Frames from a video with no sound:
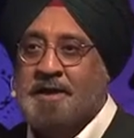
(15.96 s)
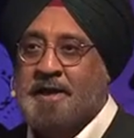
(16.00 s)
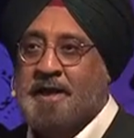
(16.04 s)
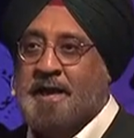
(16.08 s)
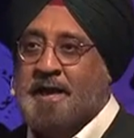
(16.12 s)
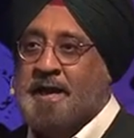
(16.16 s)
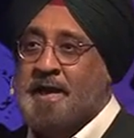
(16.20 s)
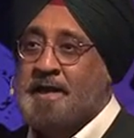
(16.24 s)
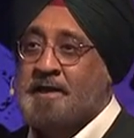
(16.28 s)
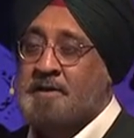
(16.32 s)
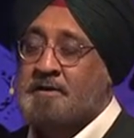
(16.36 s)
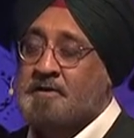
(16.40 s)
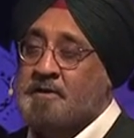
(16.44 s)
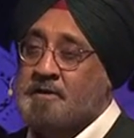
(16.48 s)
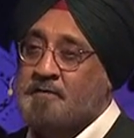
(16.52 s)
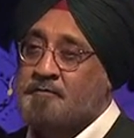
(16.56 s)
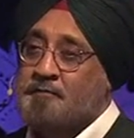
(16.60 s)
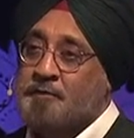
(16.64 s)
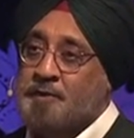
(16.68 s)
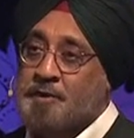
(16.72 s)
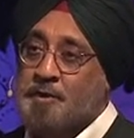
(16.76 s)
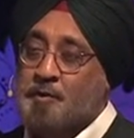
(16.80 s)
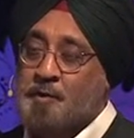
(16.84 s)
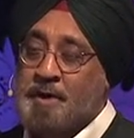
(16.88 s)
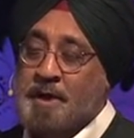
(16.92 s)
and
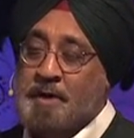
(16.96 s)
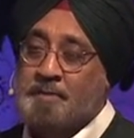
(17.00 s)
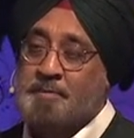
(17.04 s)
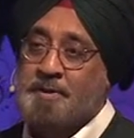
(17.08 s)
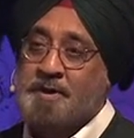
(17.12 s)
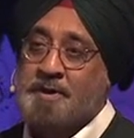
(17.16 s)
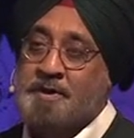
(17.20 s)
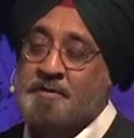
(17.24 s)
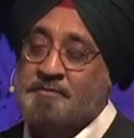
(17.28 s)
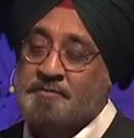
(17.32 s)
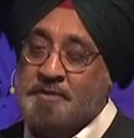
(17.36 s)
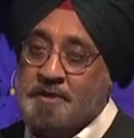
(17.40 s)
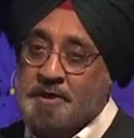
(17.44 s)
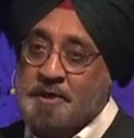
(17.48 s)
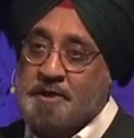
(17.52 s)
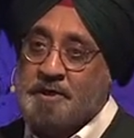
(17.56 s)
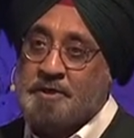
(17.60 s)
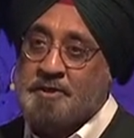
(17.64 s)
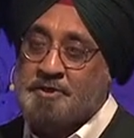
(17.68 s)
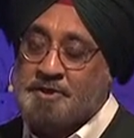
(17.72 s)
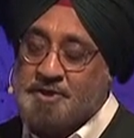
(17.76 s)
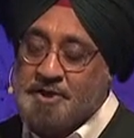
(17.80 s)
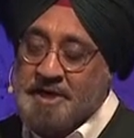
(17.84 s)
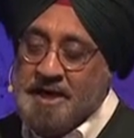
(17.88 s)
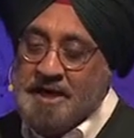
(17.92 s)
for the well-being of the girl
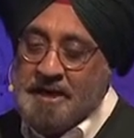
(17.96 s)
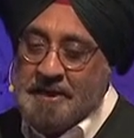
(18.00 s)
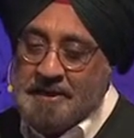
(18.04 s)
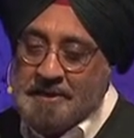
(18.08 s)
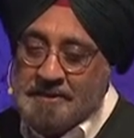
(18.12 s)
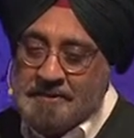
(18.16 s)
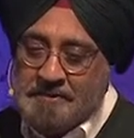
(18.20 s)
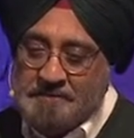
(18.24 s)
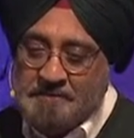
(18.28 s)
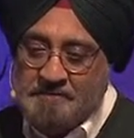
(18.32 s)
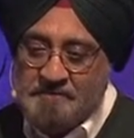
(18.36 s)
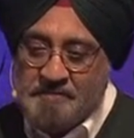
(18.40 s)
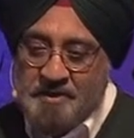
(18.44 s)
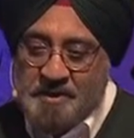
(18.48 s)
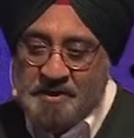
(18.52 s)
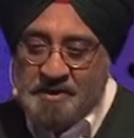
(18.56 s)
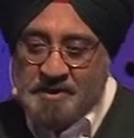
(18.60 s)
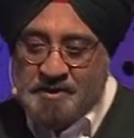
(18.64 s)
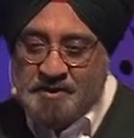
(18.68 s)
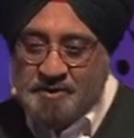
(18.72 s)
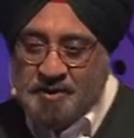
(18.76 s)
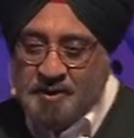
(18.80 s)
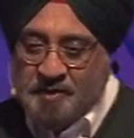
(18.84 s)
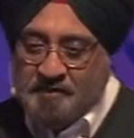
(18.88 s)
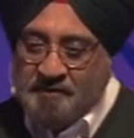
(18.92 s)
child
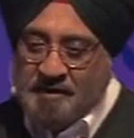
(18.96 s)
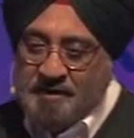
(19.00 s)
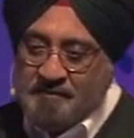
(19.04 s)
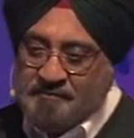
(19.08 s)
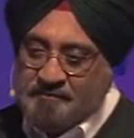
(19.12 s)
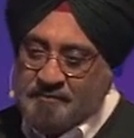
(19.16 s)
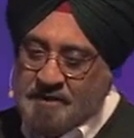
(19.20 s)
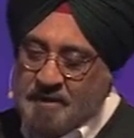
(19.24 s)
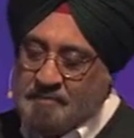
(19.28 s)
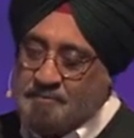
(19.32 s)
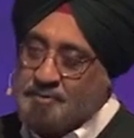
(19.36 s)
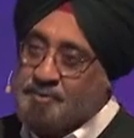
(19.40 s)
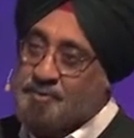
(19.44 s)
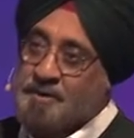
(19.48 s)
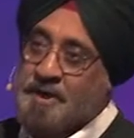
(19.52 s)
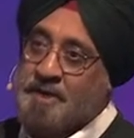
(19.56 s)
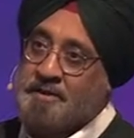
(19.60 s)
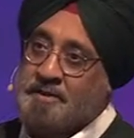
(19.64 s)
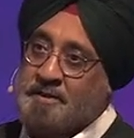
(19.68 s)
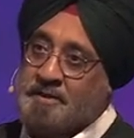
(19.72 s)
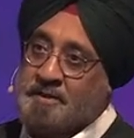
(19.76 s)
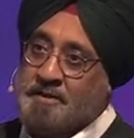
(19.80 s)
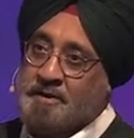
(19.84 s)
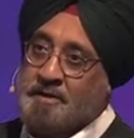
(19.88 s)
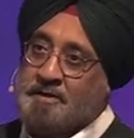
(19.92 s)
sort of have come
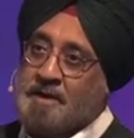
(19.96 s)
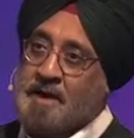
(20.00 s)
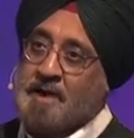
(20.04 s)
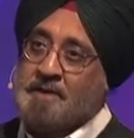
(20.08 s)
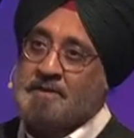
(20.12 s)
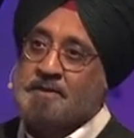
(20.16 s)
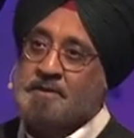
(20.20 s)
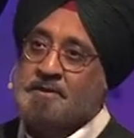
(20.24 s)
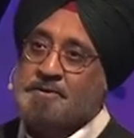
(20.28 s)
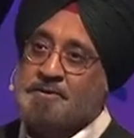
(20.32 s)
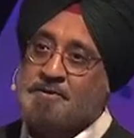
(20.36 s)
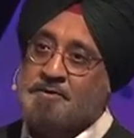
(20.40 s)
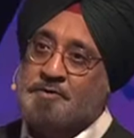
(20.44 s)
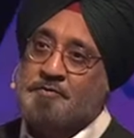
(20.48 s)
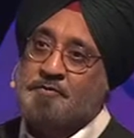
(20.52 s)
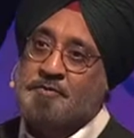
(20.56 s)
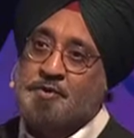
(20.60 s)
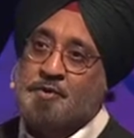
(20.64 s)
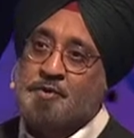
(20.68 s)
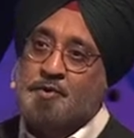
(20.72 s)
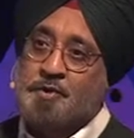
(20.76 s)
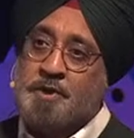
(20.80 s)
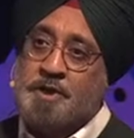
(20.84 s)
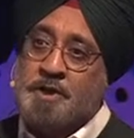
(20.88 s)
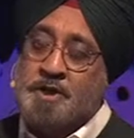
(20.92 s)
together in a rather sort of
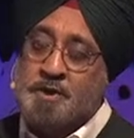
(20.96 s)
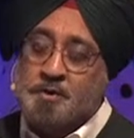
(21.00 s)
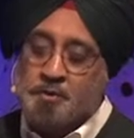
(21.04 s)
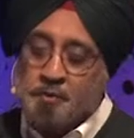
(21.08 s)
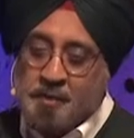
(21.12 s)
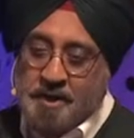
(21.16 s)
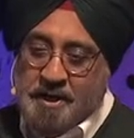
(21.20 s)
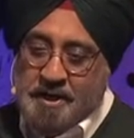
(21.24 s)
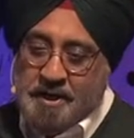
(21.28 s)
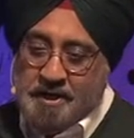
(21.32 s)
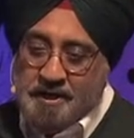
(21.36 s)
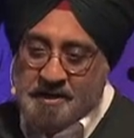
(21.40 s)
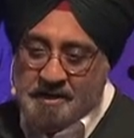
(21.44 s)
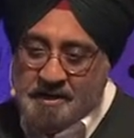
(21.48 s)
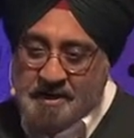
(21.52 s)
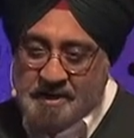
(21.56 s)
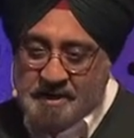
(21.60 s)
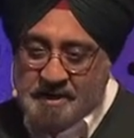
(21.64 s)
unique way.